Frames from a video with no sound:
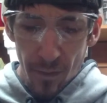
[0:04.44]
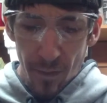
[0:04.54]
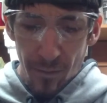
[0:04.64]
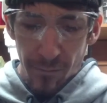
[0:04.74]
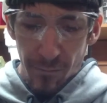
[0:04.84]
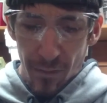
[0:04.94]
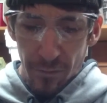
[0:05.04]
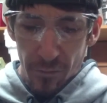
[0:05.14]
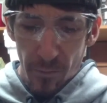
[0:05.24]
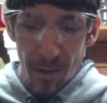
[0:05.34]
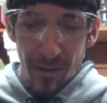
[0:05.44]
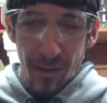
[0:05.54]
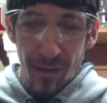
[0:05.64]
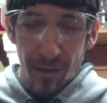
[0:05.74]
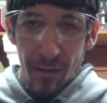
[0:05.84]
I just got through making
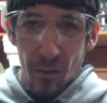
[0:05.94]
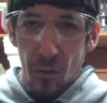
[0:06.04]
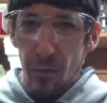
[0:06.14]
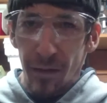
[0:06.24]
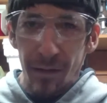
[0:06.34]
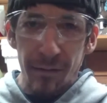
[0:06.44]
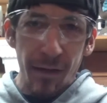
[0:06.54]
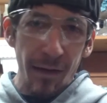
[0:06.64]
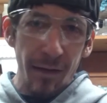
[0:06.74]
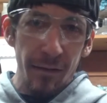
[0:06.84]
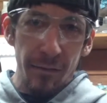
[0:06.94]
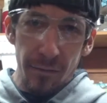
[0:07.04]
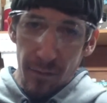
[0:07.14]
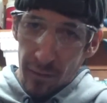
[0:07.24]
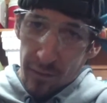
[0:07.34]
an oil catch can
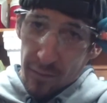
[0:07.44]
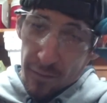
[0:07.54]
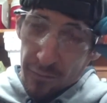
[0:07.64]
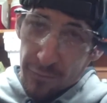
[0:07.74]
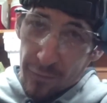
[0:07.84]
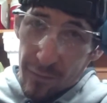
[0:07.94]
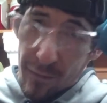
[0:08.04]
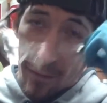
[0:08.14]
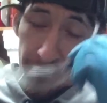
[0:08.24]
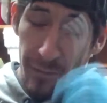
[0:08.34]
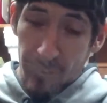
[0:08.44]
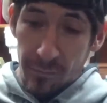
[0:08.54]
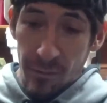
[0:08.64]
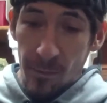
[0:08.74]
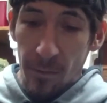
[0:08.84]
for the
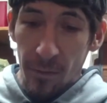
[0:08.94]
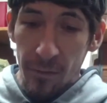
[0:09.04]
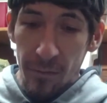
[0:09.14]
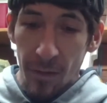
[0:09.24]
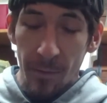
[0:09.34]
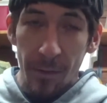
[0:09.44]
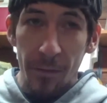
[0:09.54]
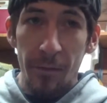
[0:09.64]
Subaru Turbo,